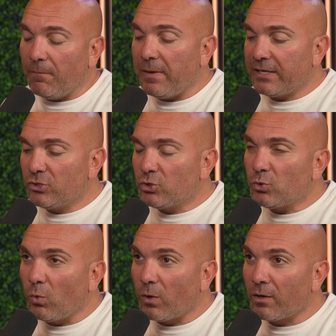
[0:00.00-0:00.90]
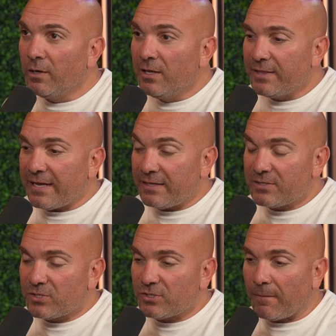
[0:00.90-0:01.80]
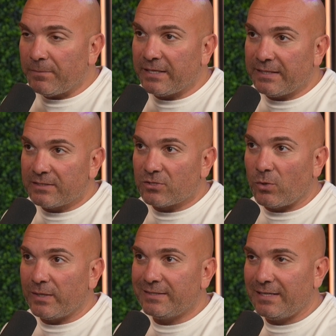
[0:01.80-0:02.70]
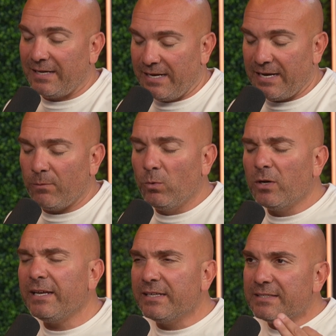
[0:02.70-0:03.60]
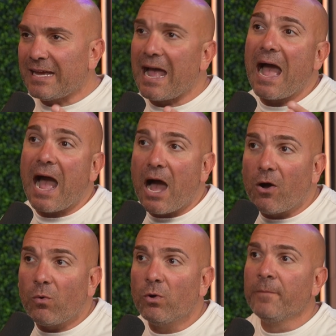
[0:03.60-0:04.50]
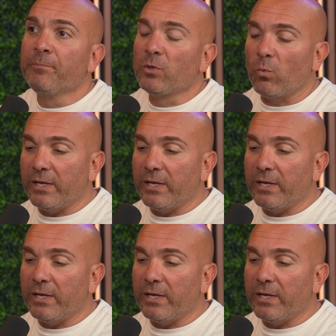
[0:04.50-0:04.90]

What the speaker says: make sure that it's something that's going to hit. And we'll get into how we